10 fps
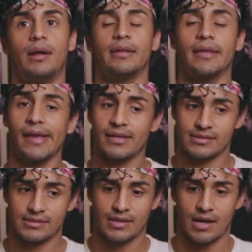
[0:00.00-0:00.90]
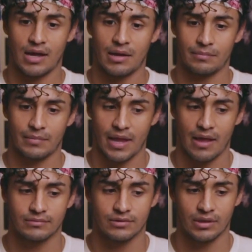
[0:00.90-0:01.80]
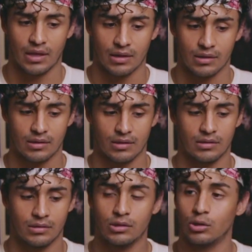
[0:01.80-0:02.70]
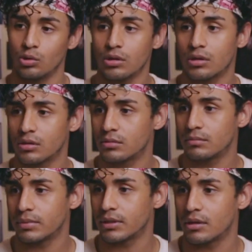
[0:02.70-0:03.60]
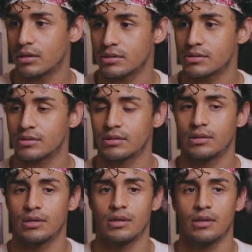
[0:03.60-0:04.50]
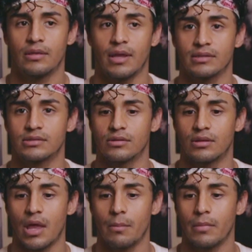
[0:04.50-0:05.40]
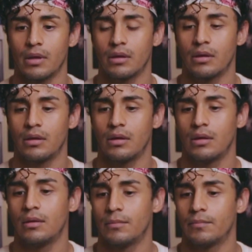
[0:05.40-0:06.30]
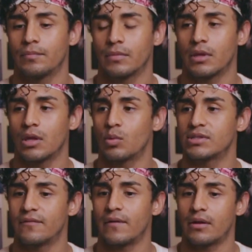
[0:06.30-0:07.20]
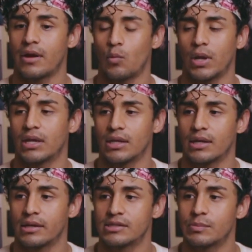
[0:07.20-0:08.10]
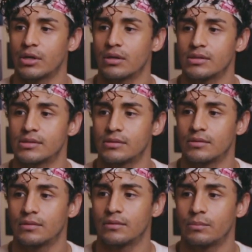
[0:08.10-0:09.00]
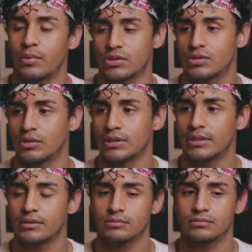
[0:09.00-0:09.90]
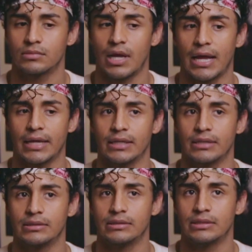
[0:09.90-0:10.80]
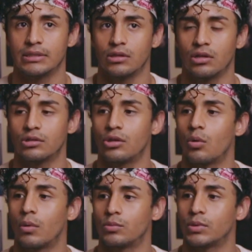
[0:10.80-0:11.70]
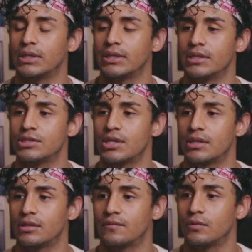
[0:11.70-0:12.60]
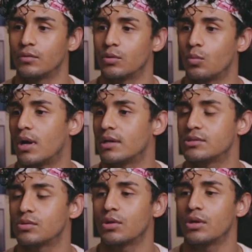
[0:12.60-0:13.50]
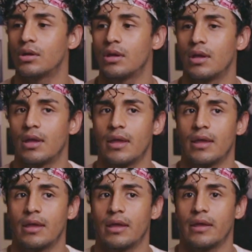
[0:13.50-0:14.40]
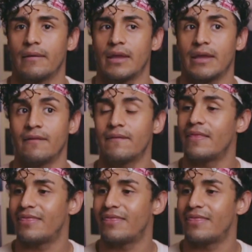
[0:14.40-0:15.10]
Yes, I have to thank Luke, because thanks to them, it was a very awakening experience, personally. I did not know what really gender fluid was, or even